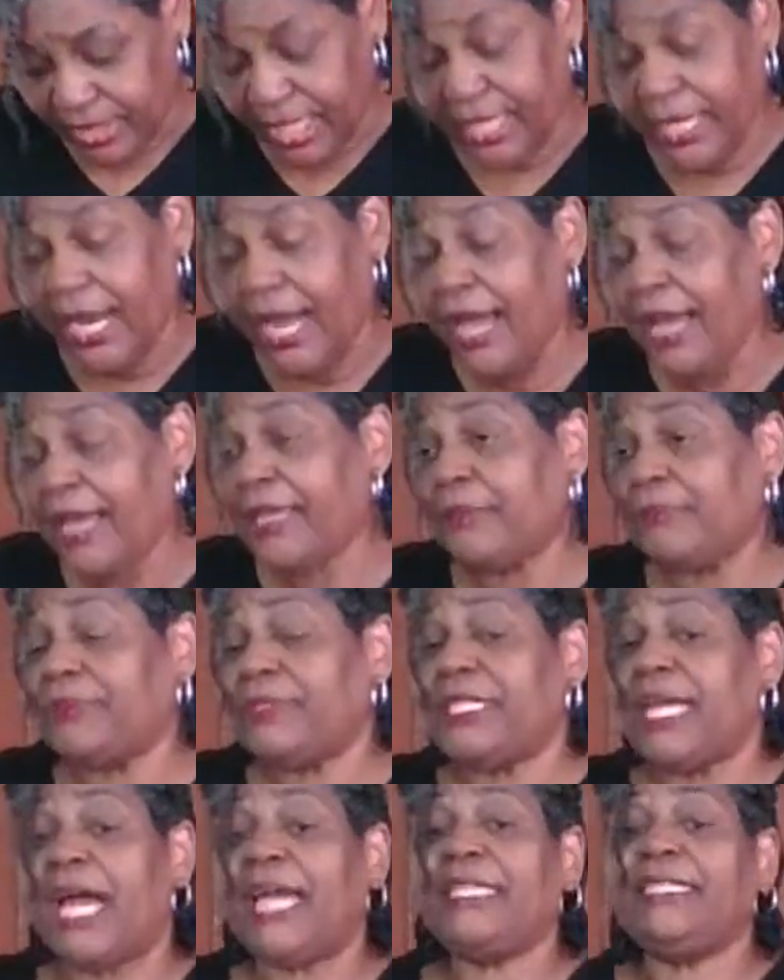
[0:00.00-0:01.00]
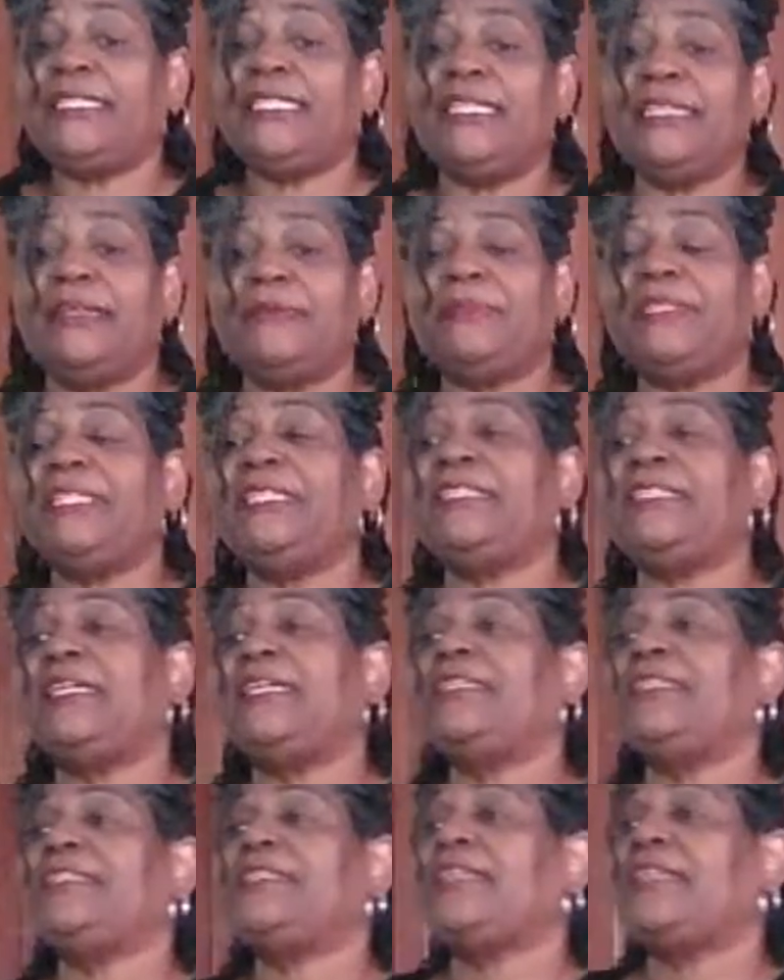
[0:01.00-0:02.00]
And I am dicing up these
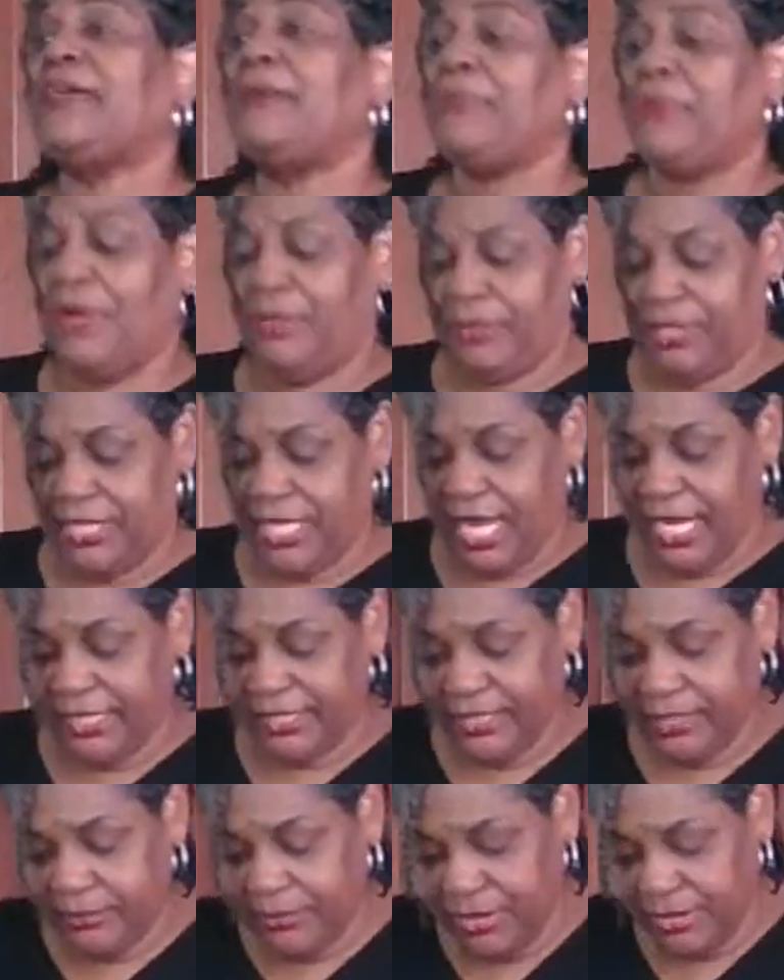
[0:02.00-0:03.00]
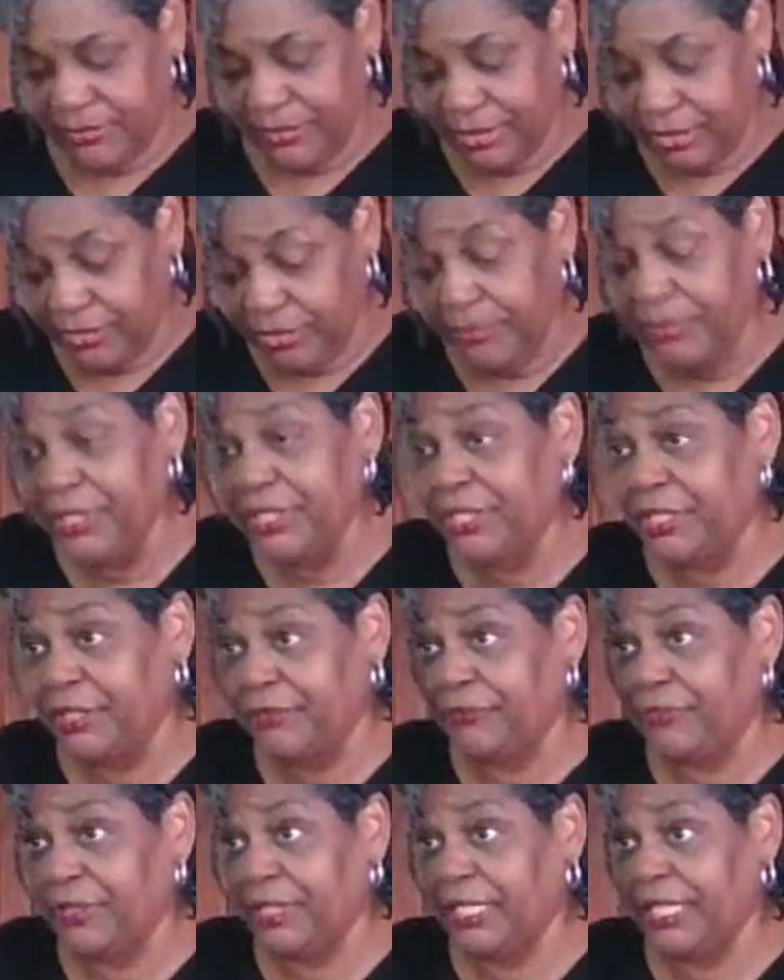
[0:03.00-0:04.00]
onions, and I'm probably dicing them up a little bit
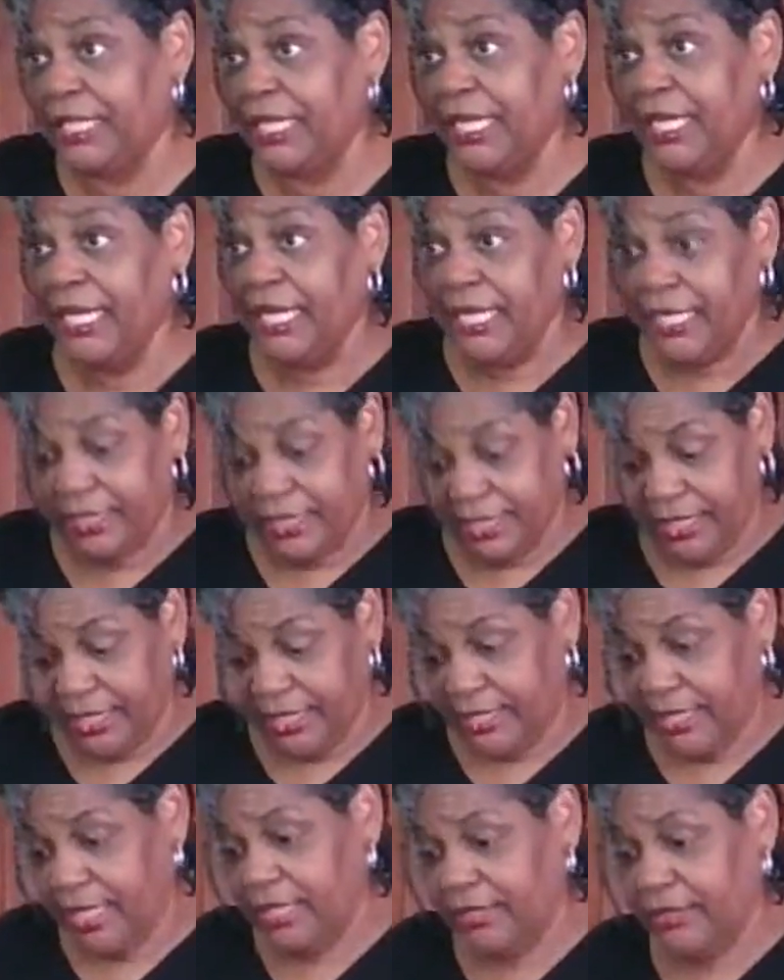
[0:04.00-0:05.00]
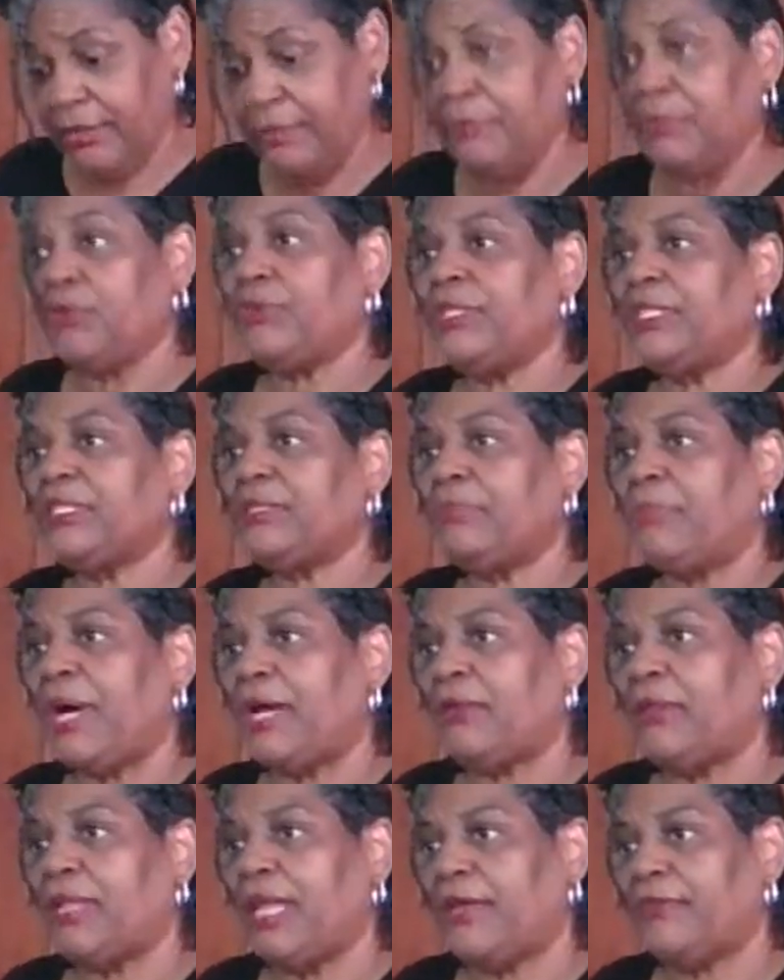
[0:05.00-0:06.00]
differently. Then uh, let me move this
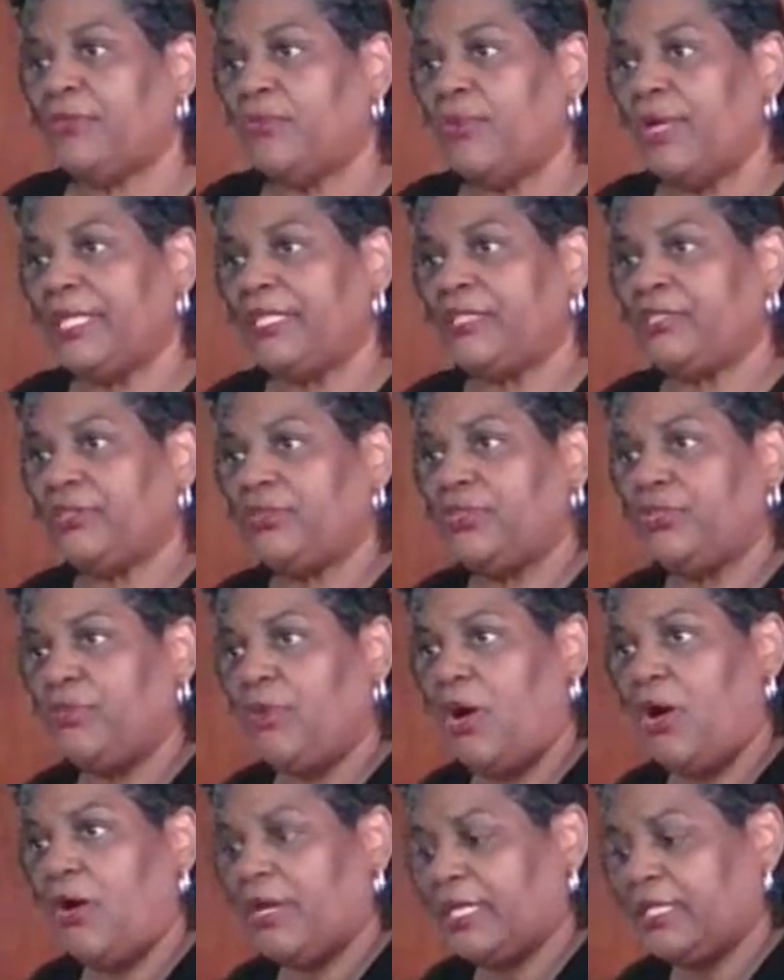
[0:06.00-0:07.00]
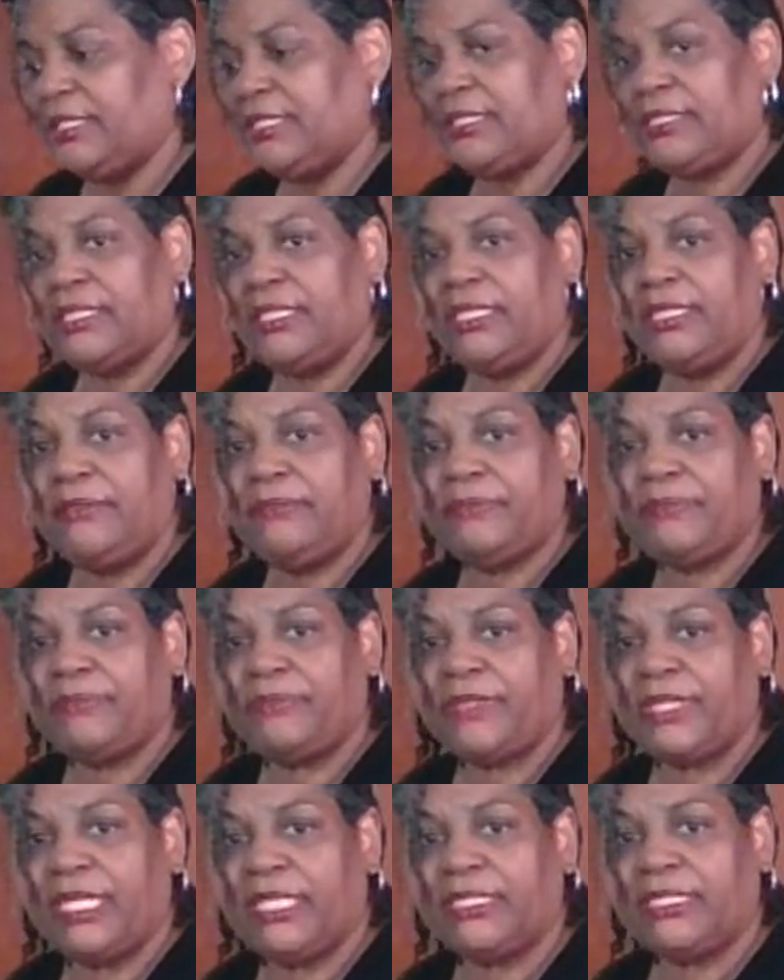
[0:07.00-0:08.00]
bottle out the way so you all can see.
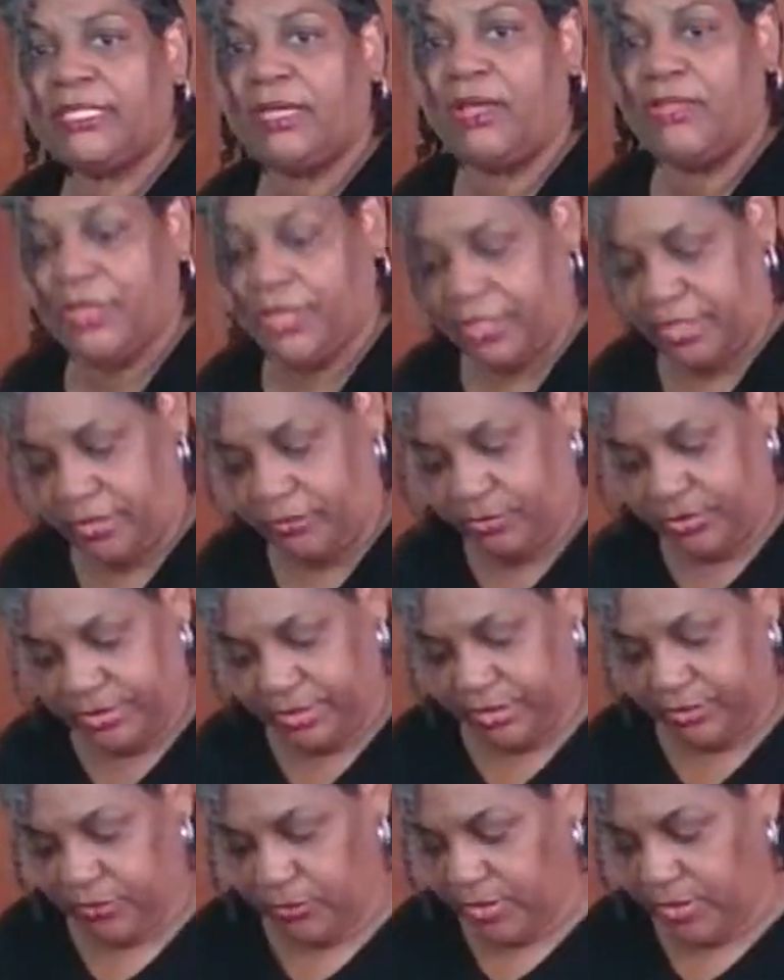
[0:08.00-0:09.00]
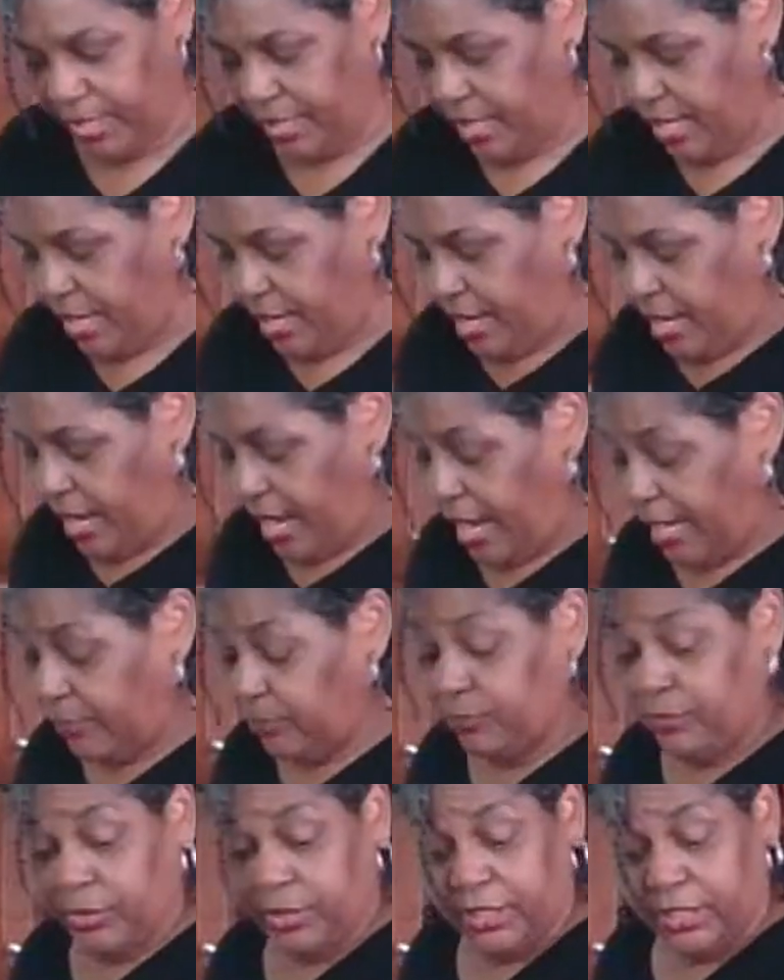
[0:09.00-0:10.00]
I saw that it was in the way. I
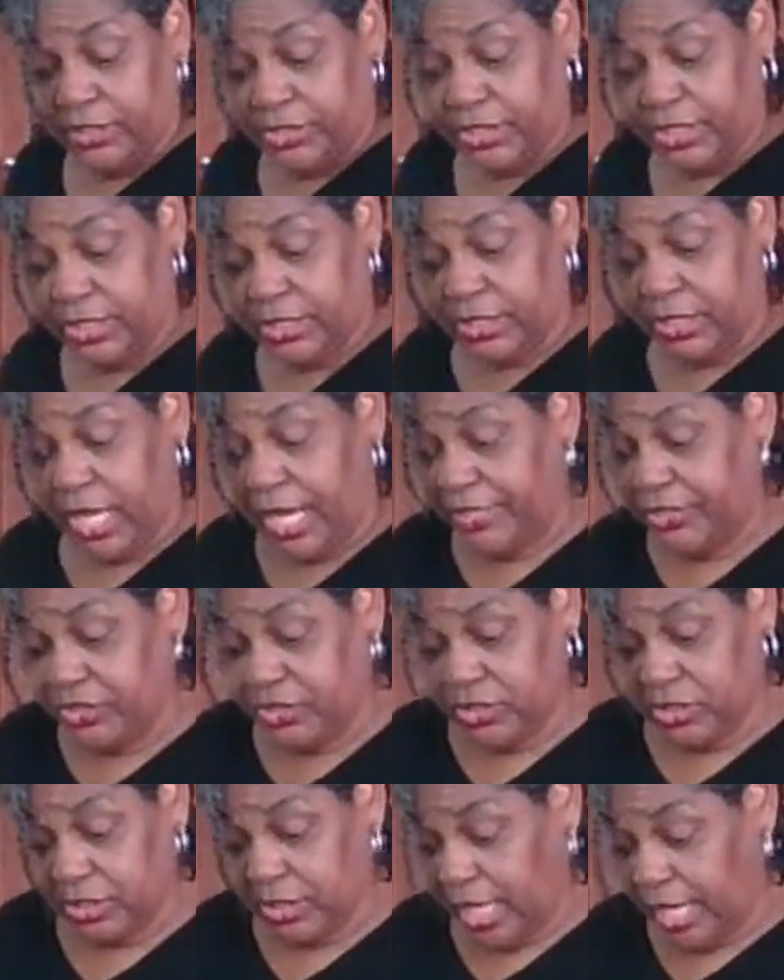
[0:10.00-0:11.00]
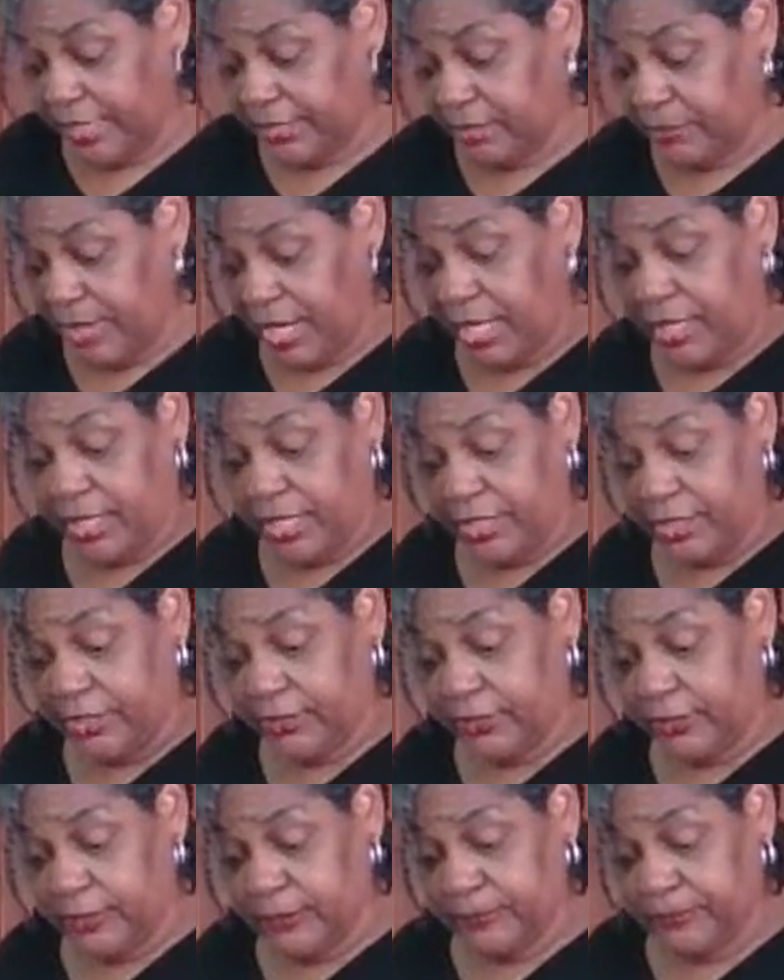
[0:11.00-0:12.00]
really just like to slice my
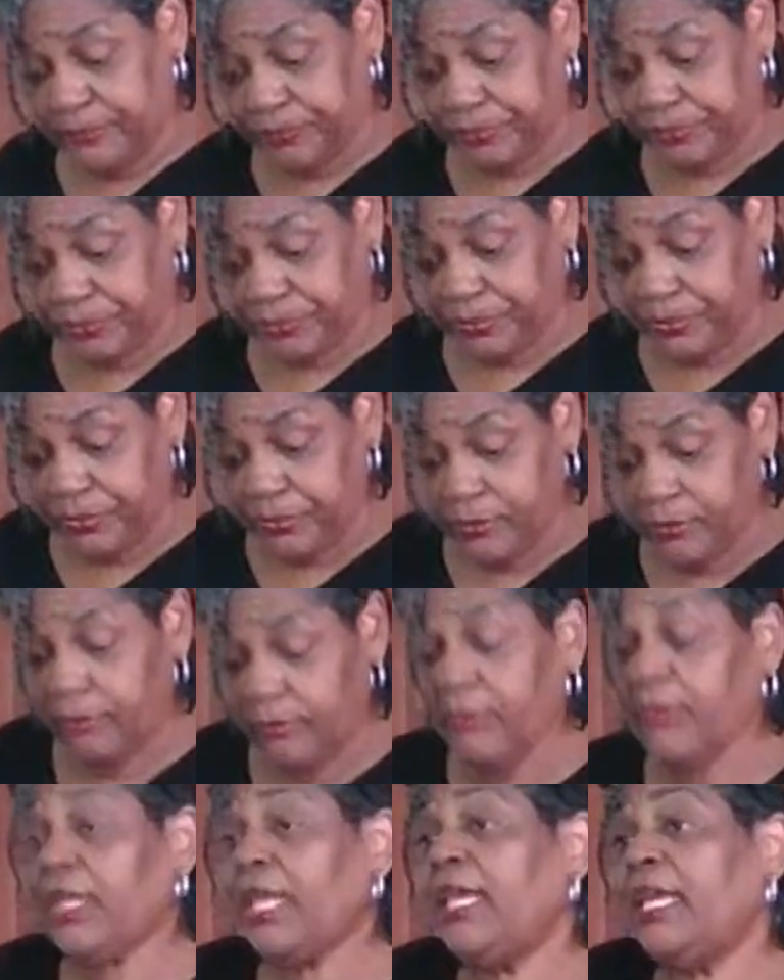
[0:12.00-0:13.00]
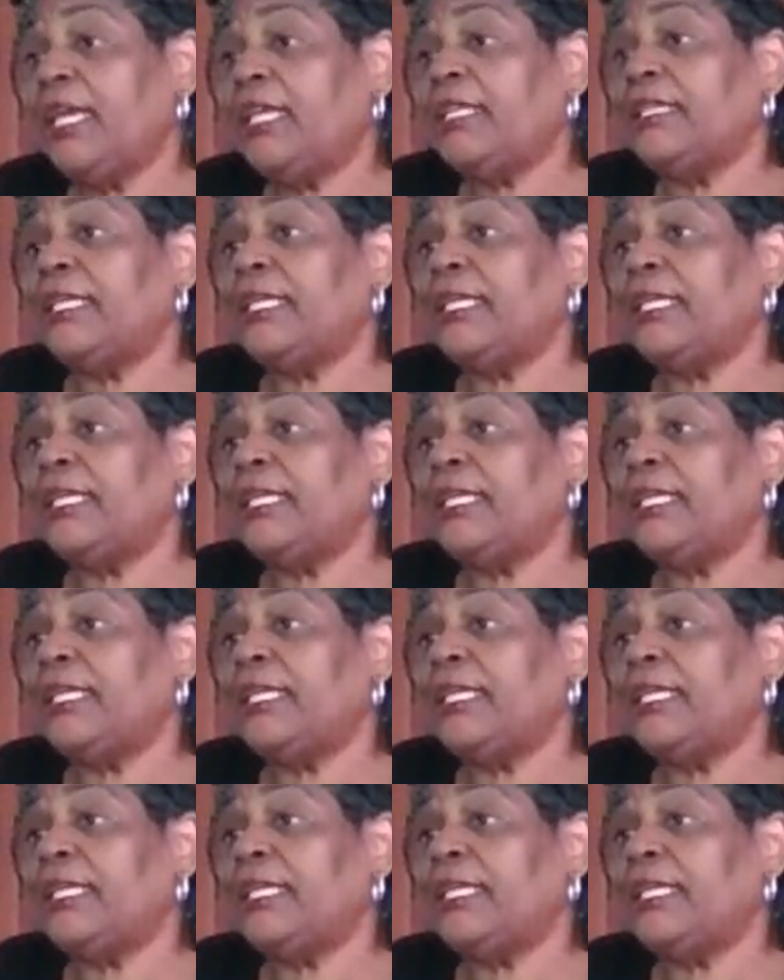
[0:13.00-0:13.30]
onions and